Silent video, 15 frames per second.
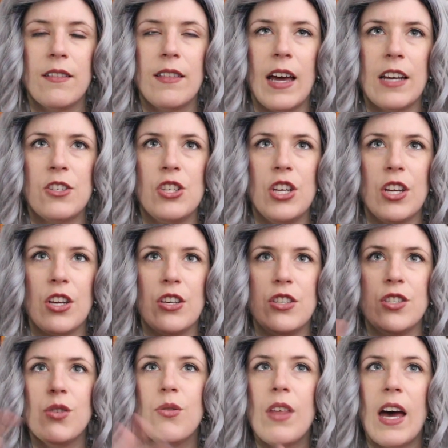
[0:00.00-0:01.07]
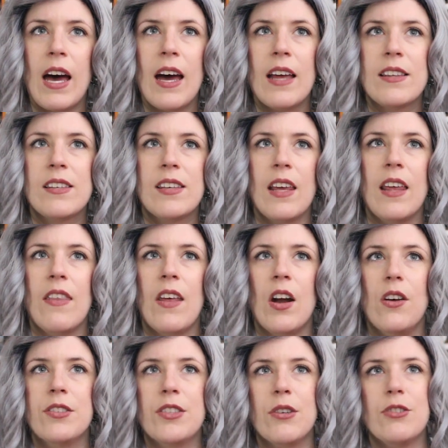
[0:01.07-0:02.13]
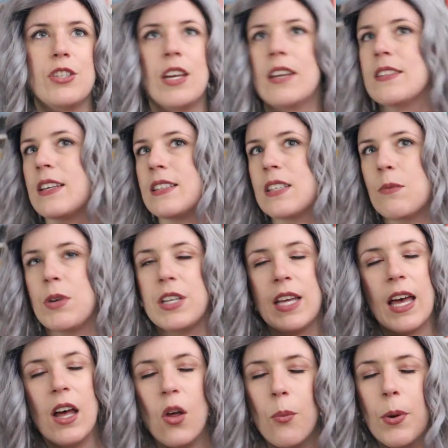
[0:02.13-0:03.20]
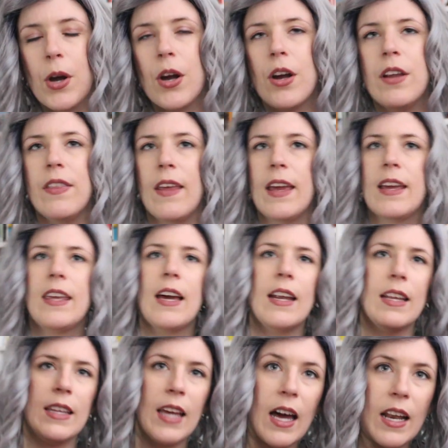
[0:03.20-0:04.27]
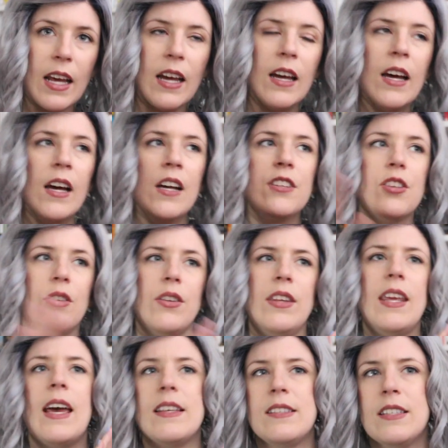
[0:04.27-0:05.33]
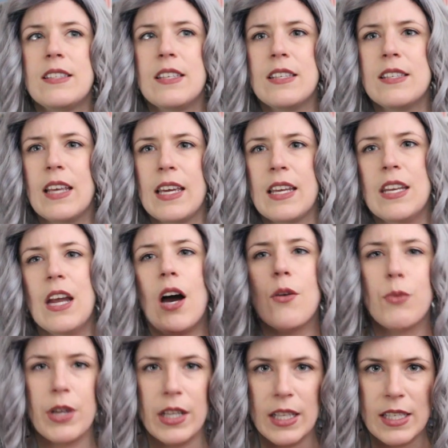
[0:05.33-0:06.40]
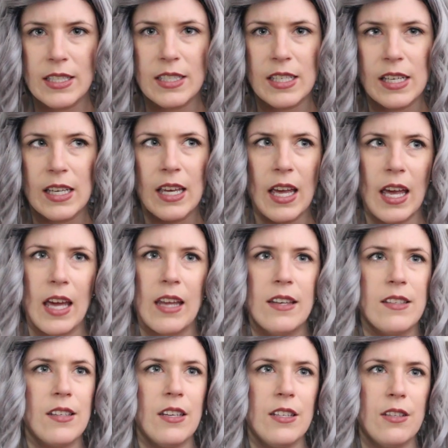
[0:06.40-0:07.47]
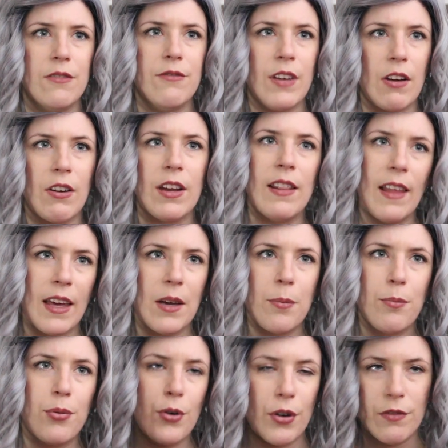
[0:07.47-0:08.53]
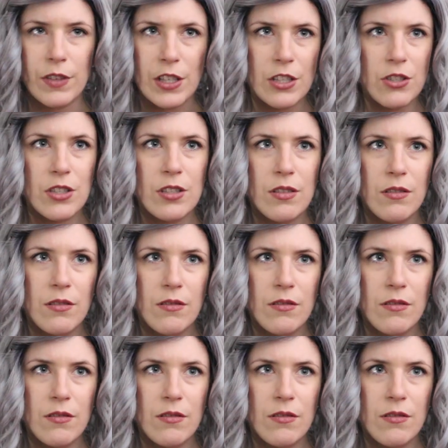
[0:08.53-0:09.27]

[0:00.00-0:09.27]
that she could do that and then also she has like someone to help her and like yada yada so yes this is like not realistic and it's a very like privileged